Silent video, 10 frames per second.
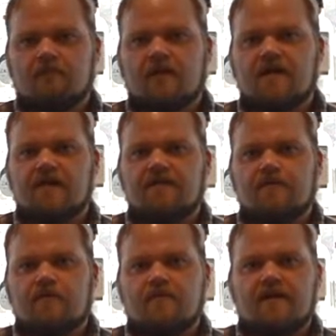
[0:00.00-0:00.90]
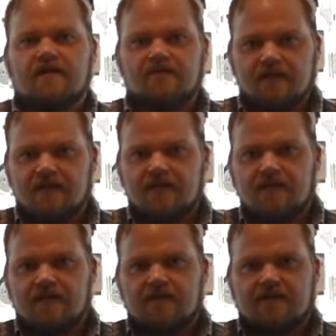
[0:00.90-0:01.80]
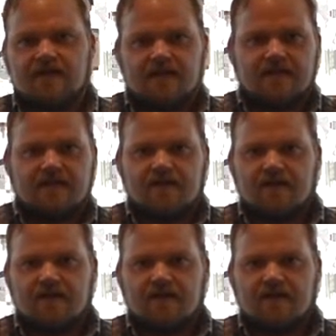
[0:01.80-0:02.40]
Hey guys, welcome back. Today